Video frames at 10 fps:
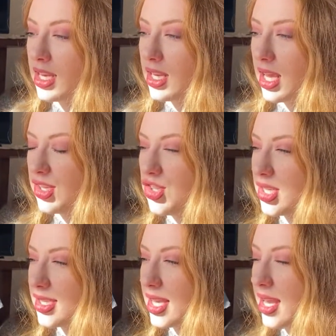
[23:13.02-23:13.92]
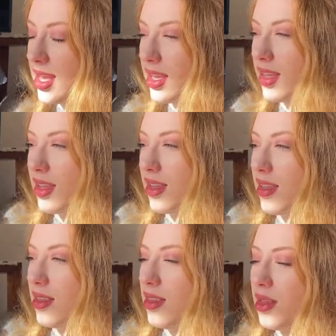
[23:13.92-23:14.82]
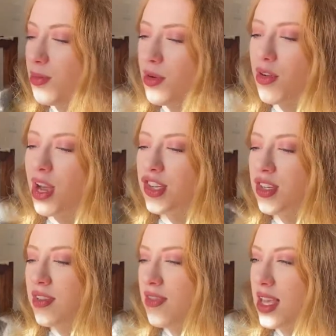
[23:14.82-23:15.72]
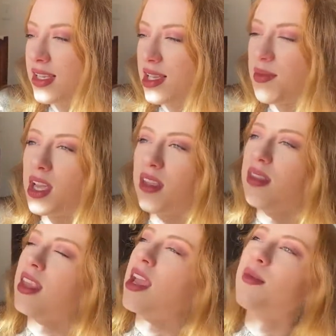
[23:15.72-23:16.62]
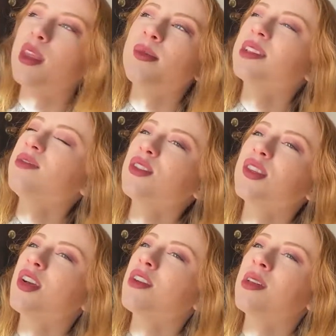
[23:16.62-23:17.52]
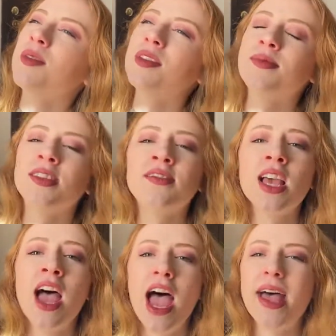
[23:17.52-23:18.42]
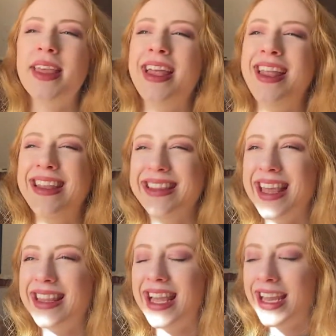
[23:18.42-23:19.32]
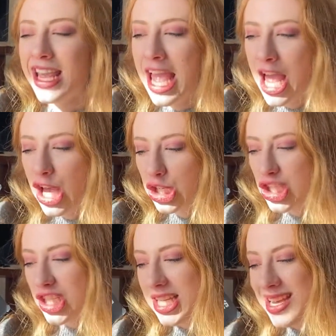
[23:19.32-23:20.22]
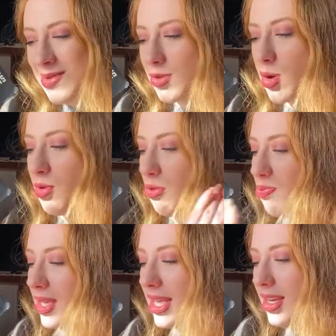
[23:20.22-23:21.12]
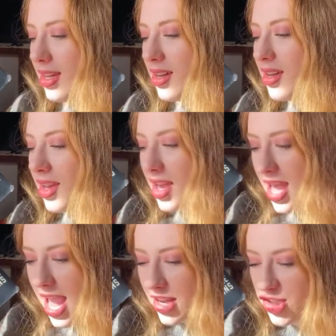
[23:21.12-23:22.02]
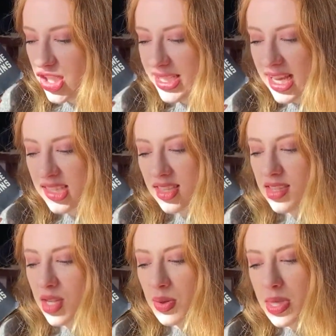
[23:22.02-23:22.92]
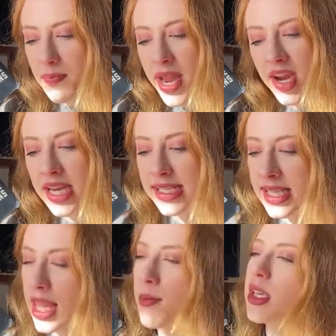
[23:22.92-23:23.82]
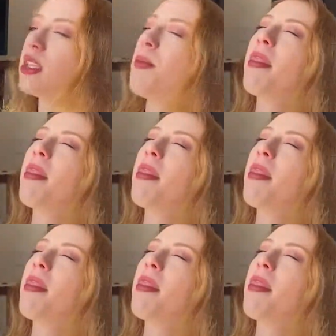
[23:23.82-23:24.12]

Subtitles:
it's just, like, the progression of things, I'm like, damn, they must feel so good about themselves. And then like, she teams up with PETA, and she does the thing with the berries, and they must have been